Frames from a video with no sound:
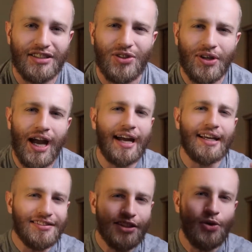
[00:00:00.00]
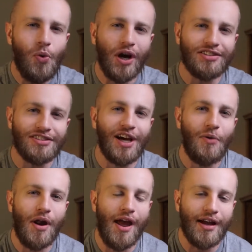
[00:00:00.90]
So I guess the question I
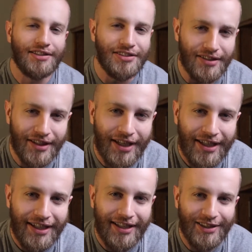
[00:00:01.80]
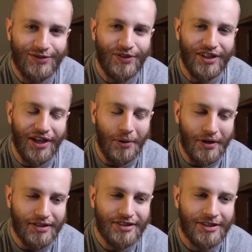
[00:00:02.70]
want to answer in this video
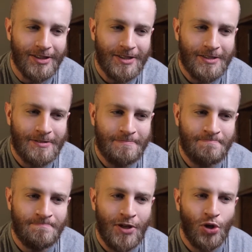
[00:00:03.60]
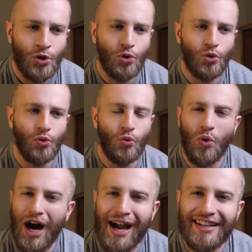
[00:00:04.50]
is,
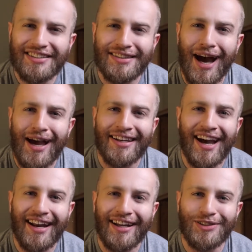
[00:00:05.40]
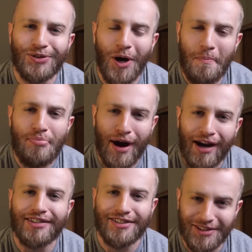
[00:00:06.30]
why does God not answer our
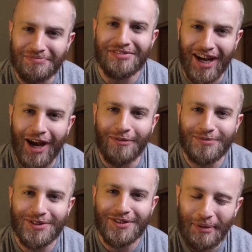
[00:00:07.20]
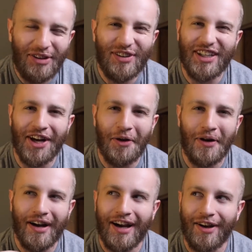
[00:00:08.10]
prayers sometimes? I made a video
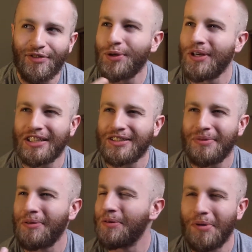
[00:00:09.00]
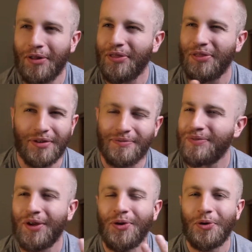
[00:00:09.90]
a few weeks, maybe a month or
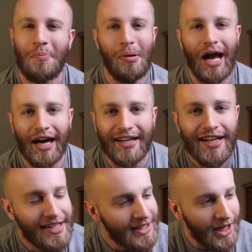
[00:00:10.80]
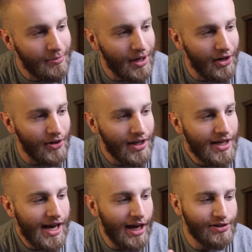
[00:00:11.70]
two back, about
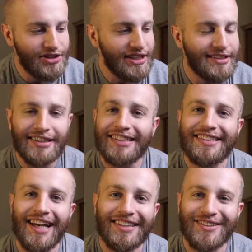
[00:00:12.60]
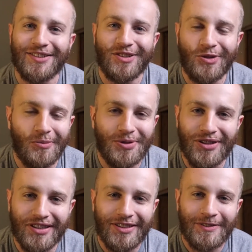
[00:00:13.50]
how Jesus says in the
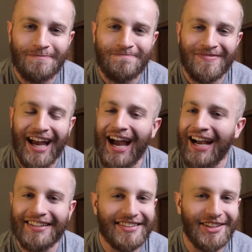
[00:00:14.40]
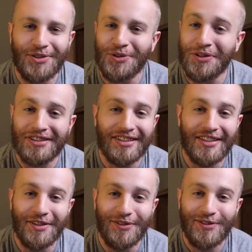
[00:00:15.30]
scriptures, ask and you will
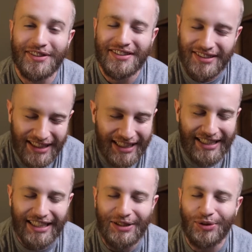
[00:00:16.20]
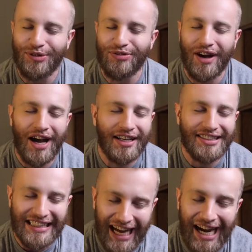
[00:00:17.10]
receive, seek and you will
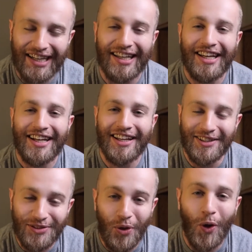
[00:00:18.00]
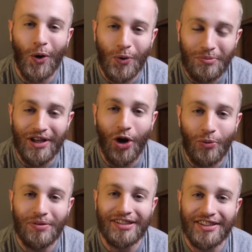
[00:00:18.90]
find, knock and the door will be
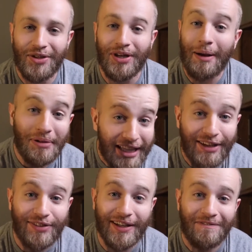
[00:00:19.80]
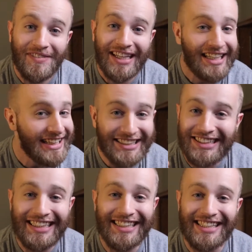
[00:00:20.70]
open to you. And I believe it, because
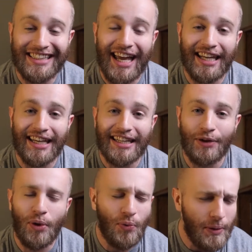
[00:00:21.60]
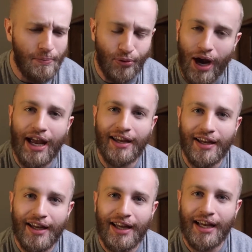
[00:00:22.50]
Jesus said it, that when we pray
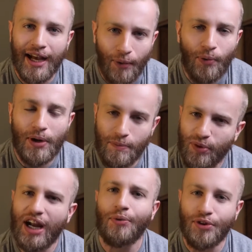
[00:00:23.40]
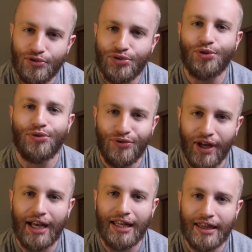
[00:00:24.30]
with true
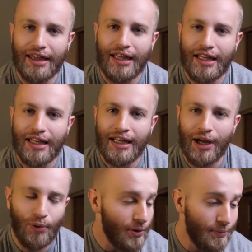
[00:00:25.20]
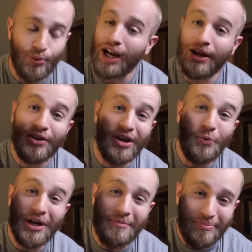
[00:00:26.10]
faith, and when we pray and
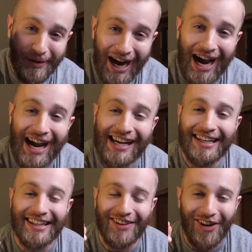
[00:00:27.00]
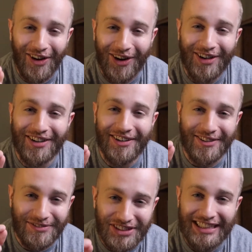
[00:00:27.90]
we abide in the heart
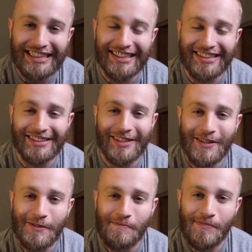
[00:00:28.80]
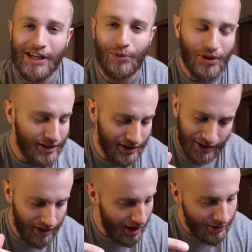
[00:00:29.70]
of Jesus, and
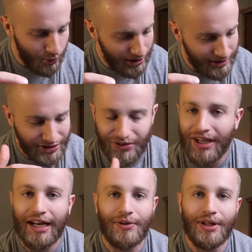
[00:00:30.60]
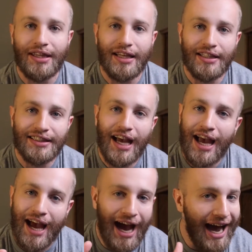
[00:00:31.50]
where our will is united with his,
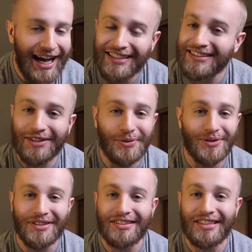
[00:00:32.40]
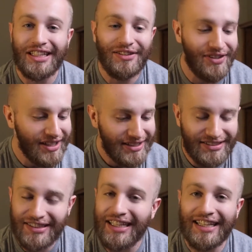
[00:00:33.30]
ask and we'll receive,
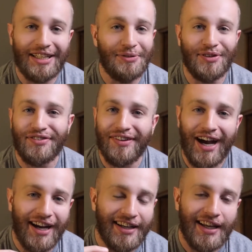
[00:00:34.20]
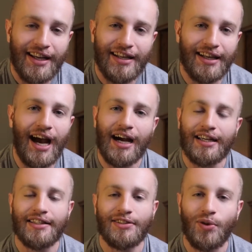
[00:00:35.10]
seek and we'll find, knock
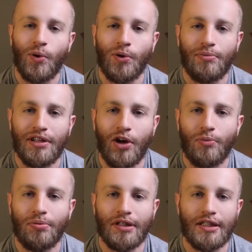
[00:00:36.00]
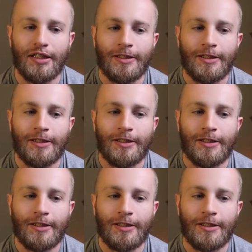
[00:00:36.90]
and the door will be open.